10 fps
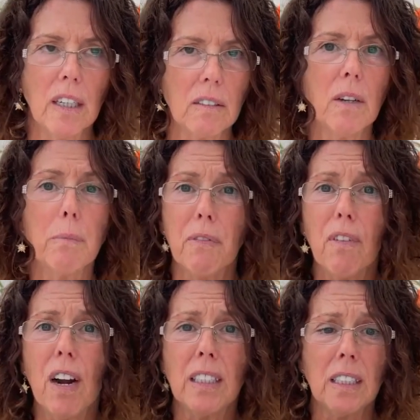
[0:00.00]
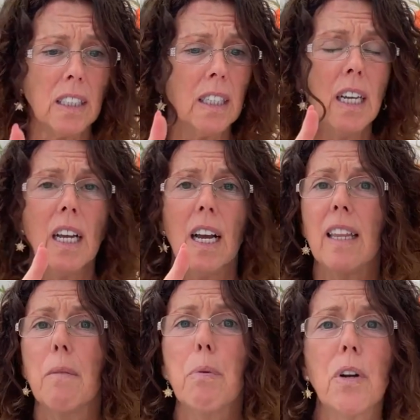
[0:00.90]
So be friends and
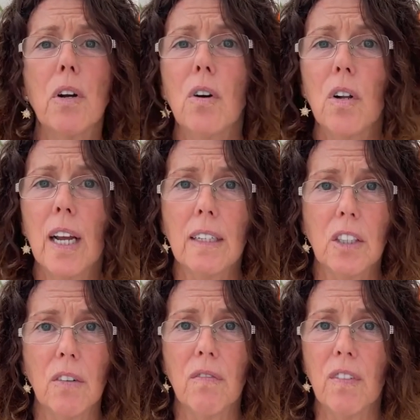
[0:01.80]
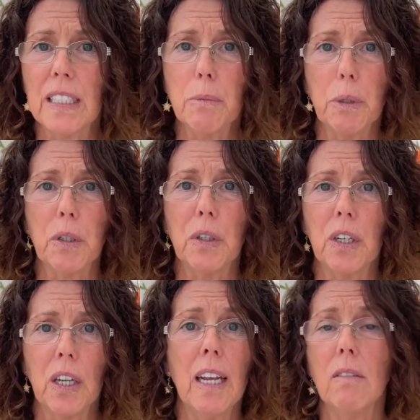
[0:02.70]
then put a call out on Facebook,